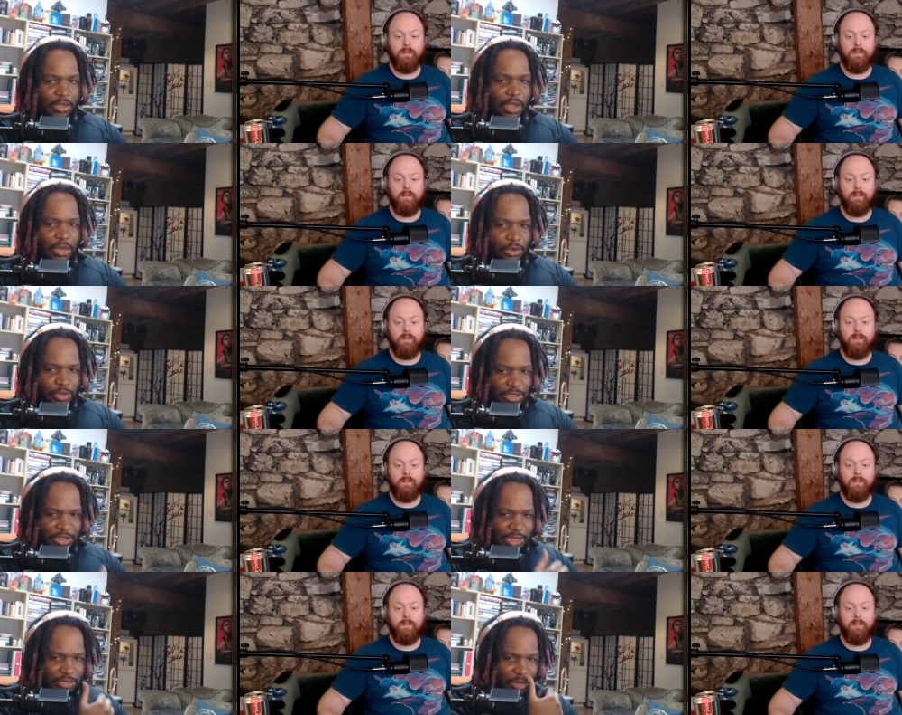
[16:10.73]
Speaker 1: Uh, Lords of
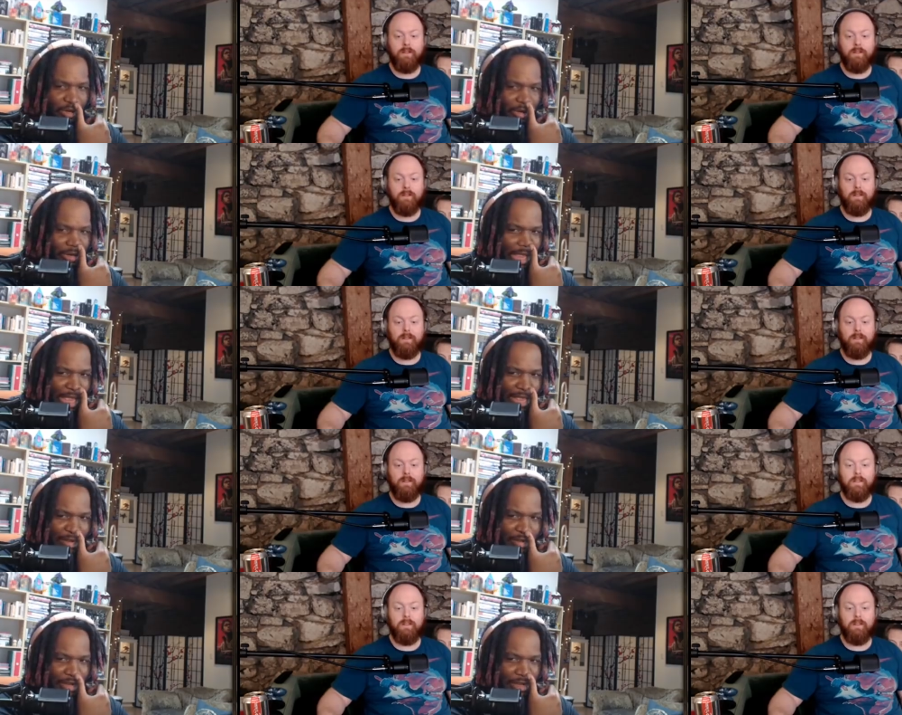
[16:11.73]
Cinder
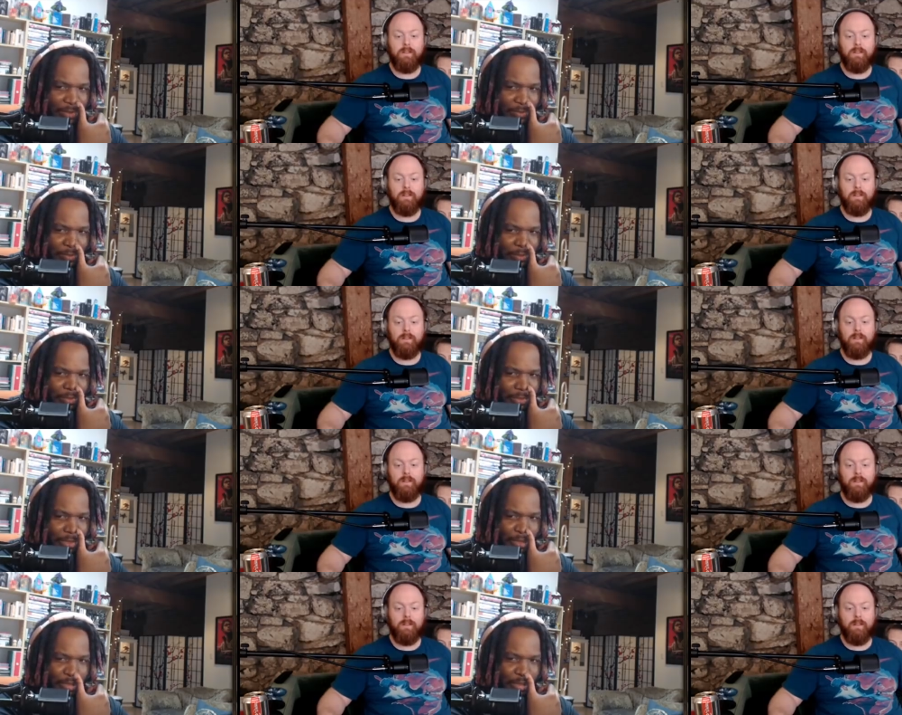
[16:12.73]
and um,
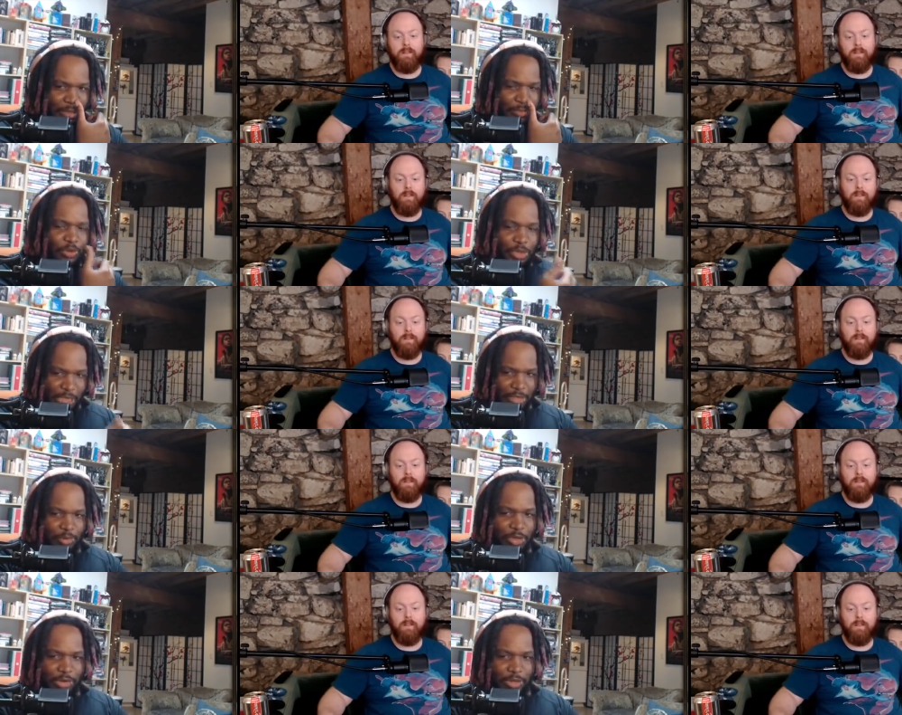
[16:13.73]
the moon. Yeah, the
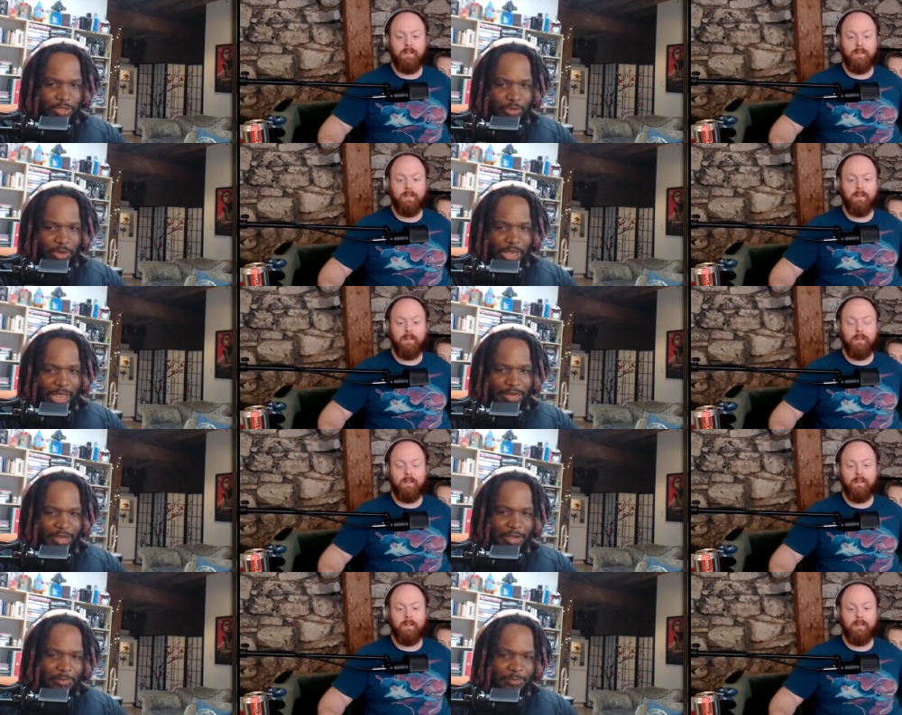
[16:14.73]
Moonlight Greatsword and
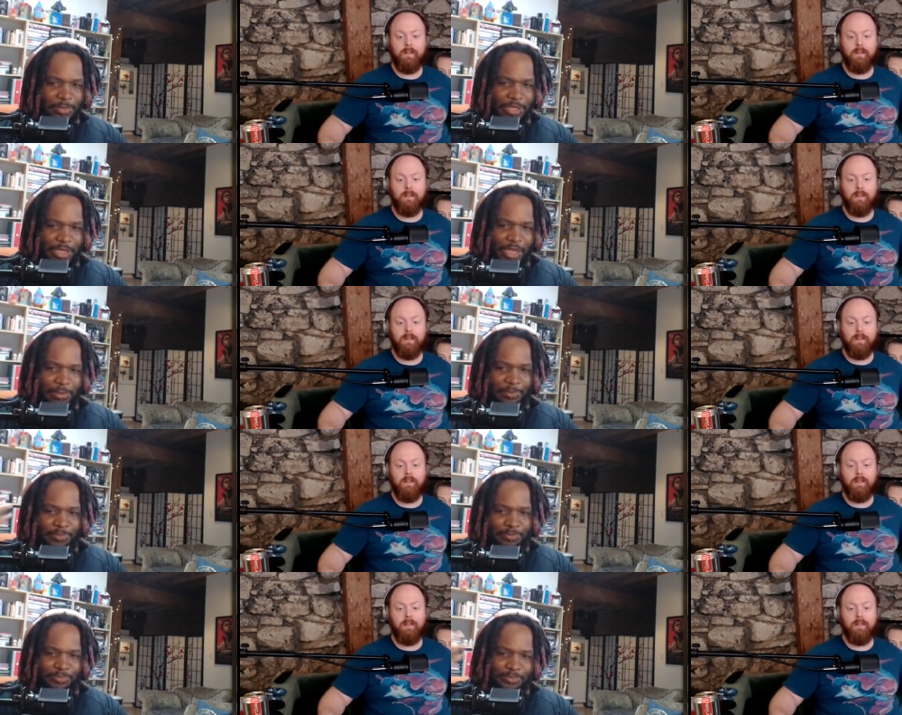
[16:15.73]
um, the
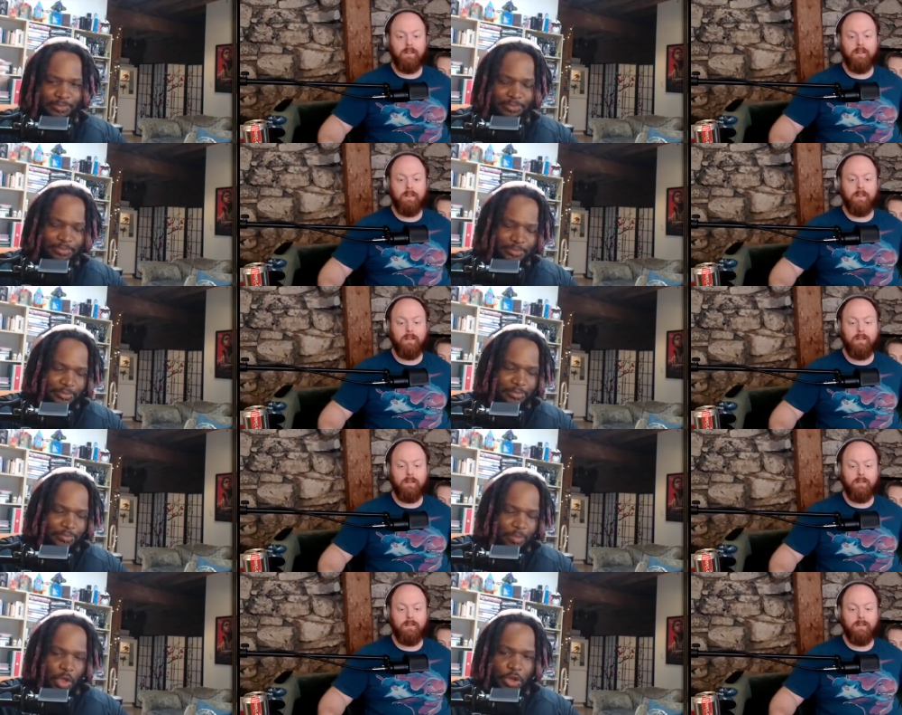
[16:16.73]
um,
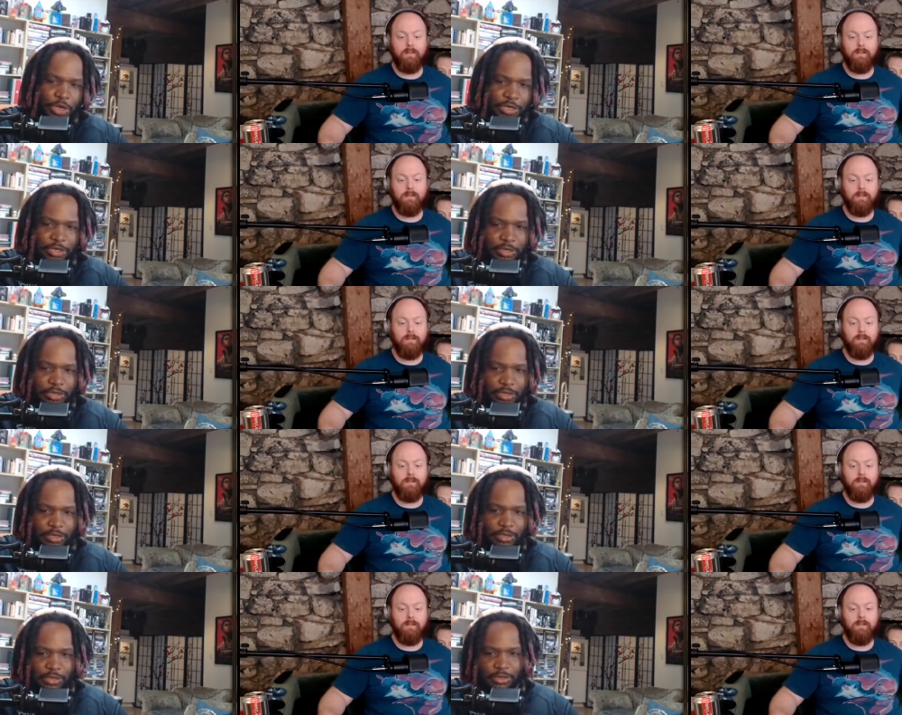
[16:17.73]
hooded,
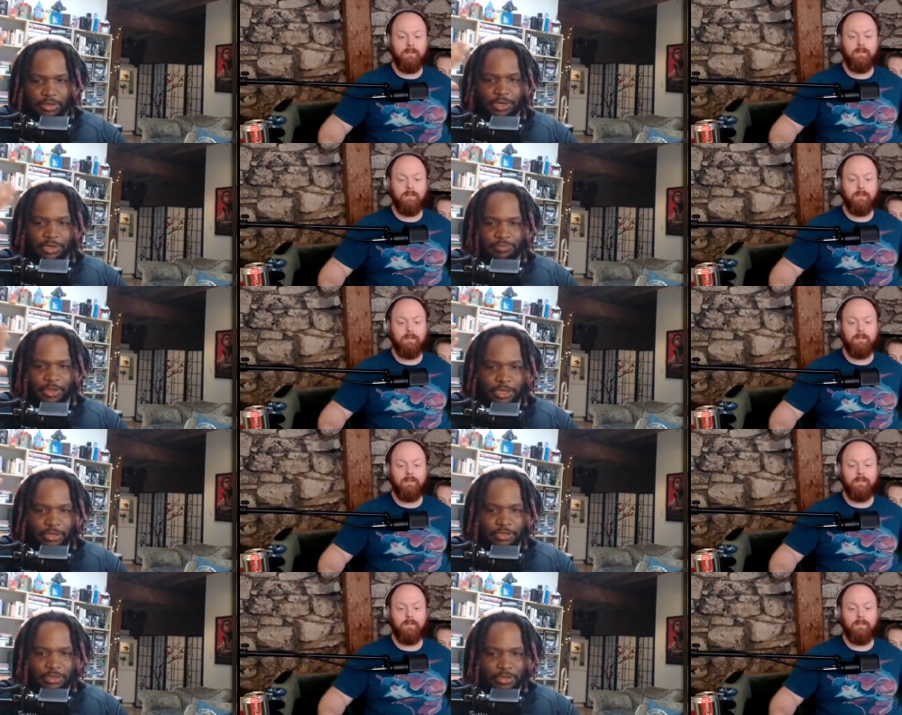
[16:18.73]
hooded
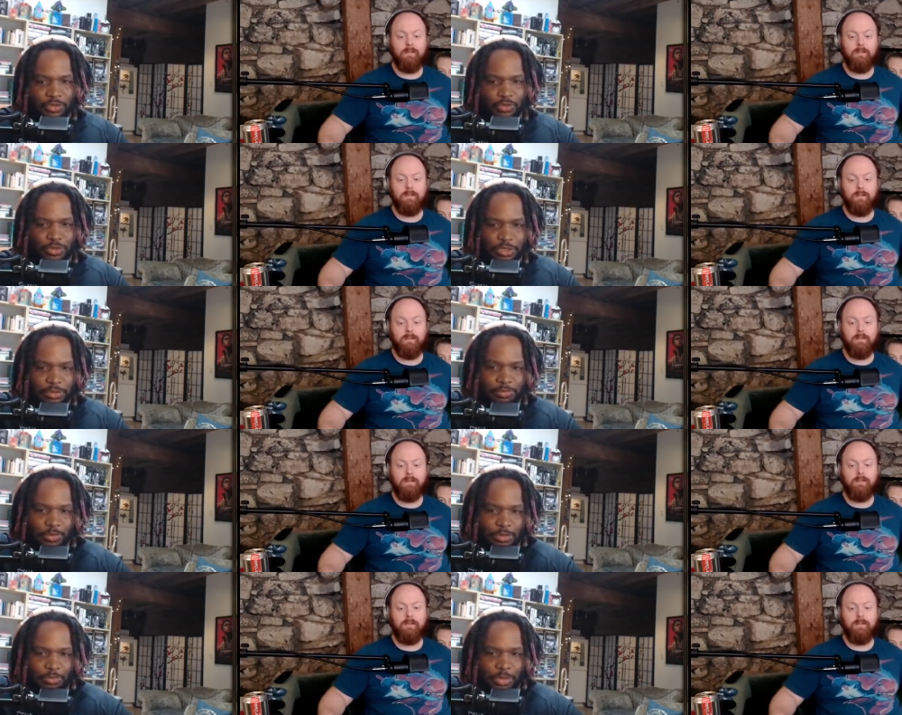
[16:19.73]
fucking dude with the
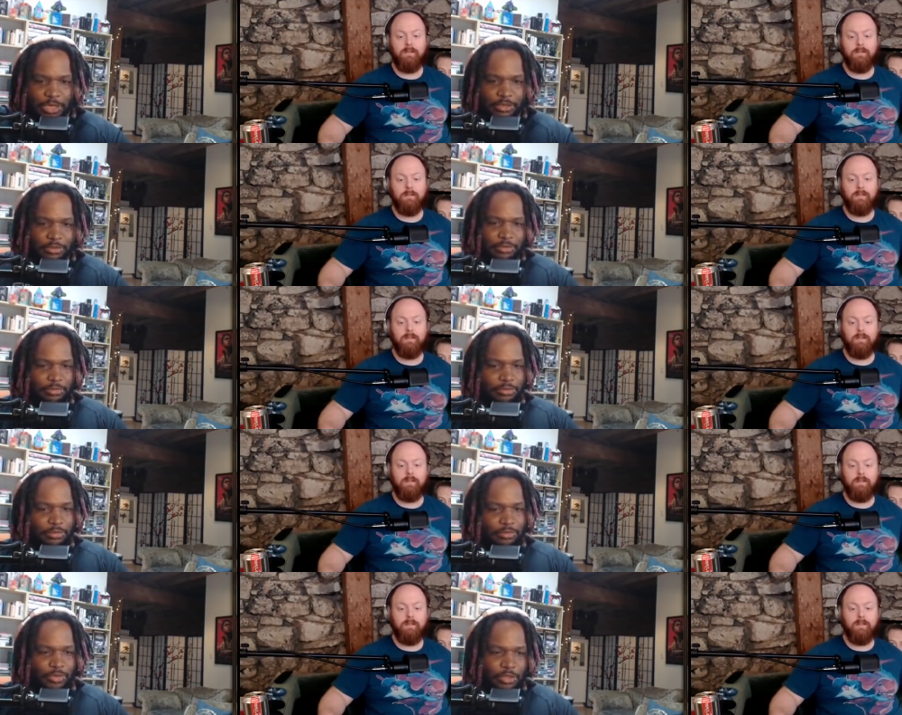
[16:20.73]
with the big,
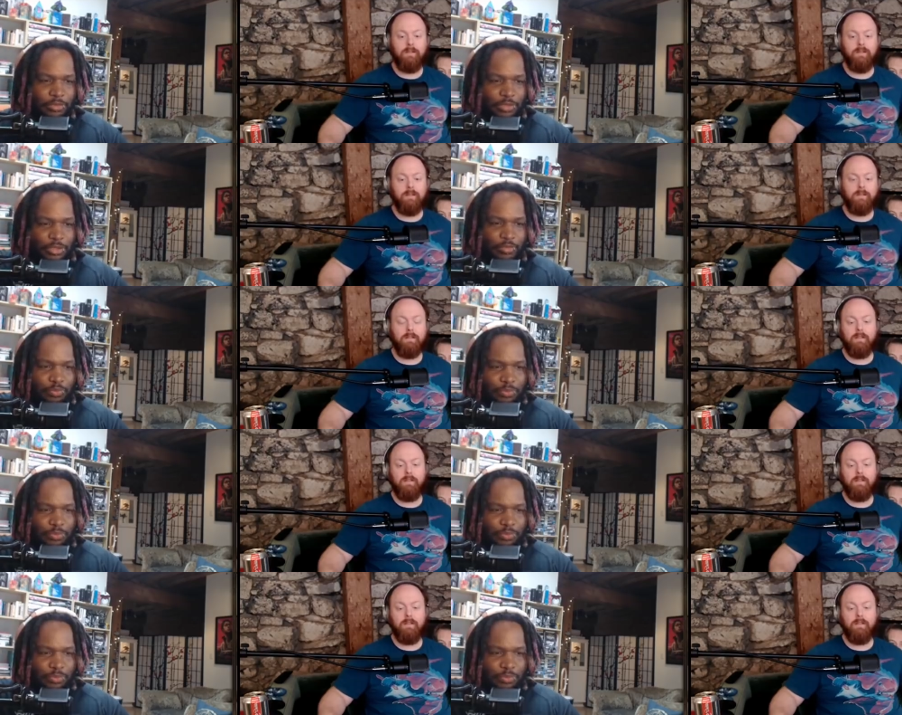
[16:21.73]
with the with the